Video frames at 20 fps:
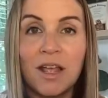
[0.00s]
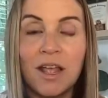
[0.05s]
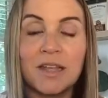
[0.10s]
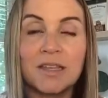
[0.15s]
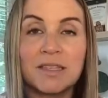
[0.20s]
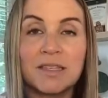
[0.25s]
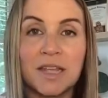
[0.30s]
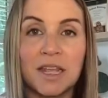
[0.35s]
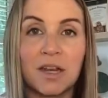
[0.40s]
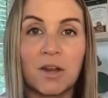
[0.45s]

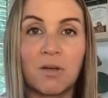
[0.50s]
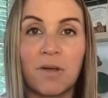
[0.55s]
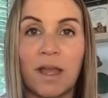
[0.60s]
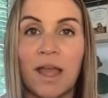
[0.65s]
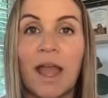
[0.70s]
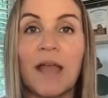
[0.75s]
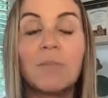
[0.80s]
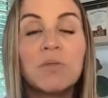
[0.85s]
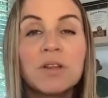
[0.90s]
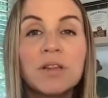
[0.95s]
and saying, okay,
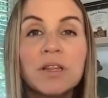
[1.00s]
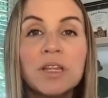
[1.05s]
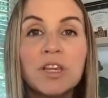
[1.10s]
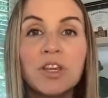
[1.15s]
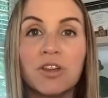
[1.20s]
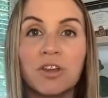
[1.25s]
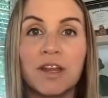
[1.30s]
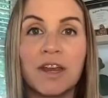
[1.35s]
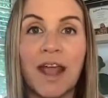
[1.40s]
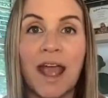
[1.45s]
I'm really
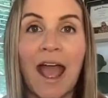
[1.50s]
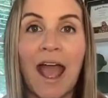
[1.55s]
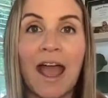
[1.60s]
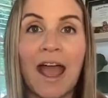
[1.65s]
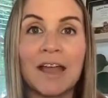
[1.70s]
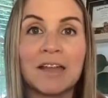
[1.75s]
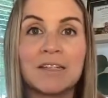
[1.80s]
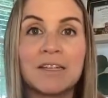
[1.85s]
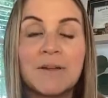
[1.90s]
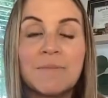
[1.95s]
good
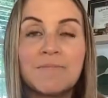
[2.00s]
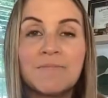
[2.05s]
at